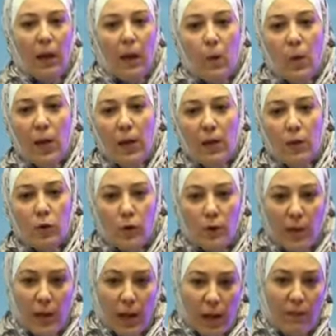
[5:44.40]
wells, or
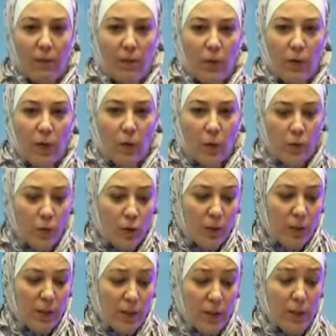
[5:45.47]
they have their own
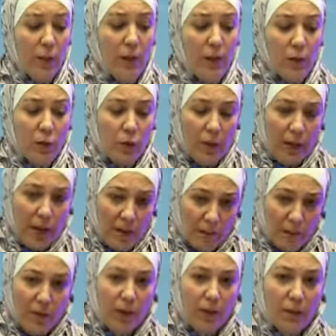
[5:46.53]
sources, so they
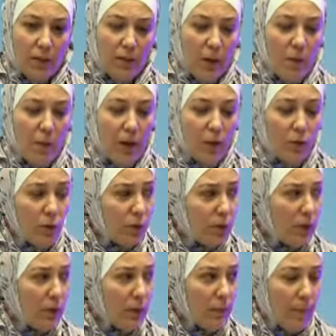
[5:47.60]
have fixed amount,
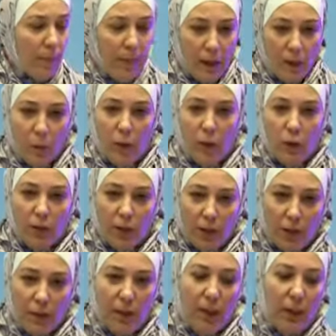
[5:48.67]
and we
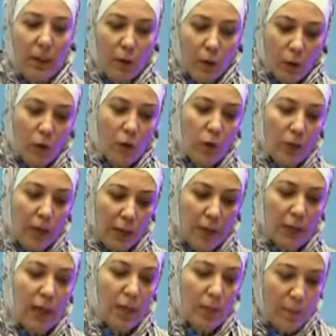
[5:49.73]
consider the growth on
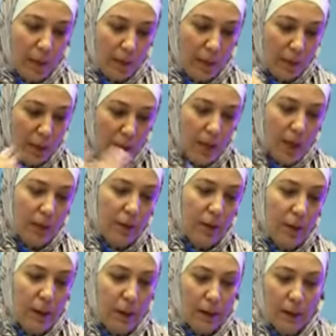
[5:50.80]
this as per
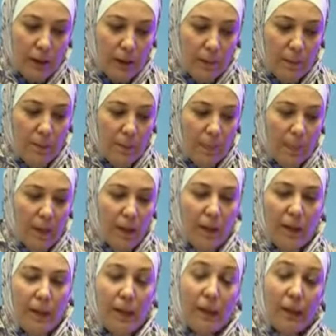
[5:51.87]

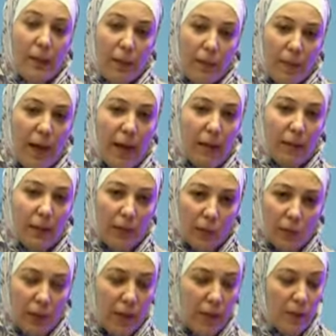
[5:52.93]
the demand
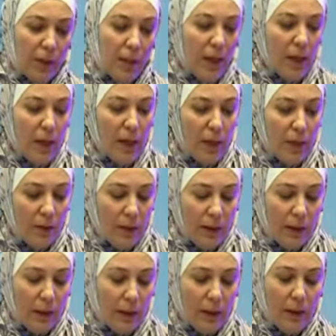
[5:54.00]
increase and
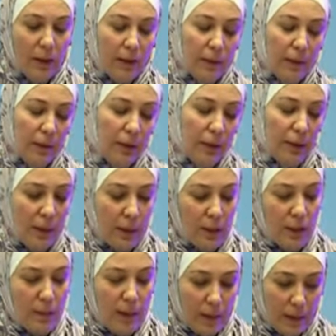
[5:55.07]
the
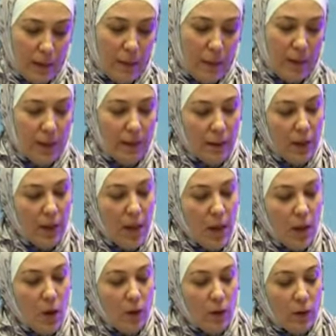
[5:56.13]
estimated demand.
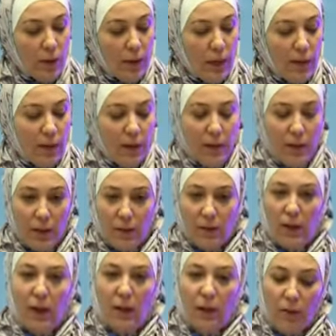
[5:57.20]
All the other
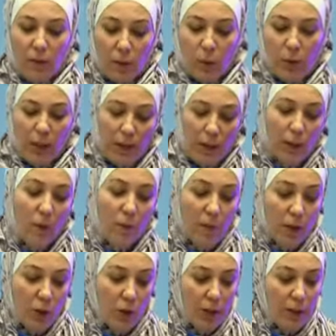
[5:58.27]
industry are covered within the
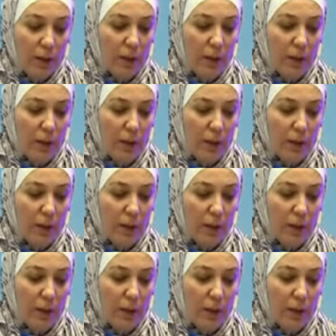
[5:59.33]
commercial